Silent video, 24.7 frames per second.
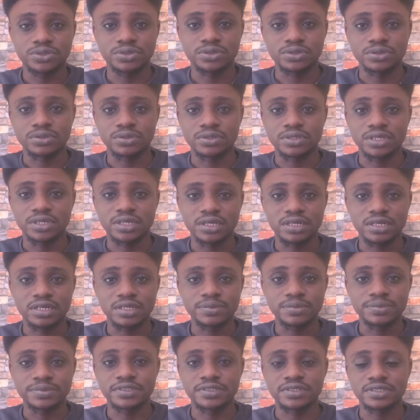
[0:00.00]
to your
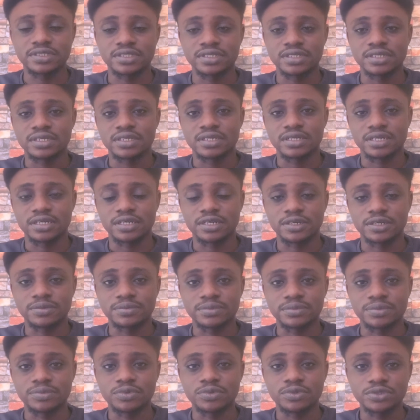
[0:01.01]
A-clips.
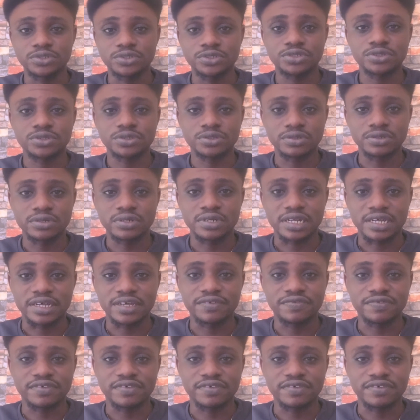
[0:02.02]
I'm going to show you live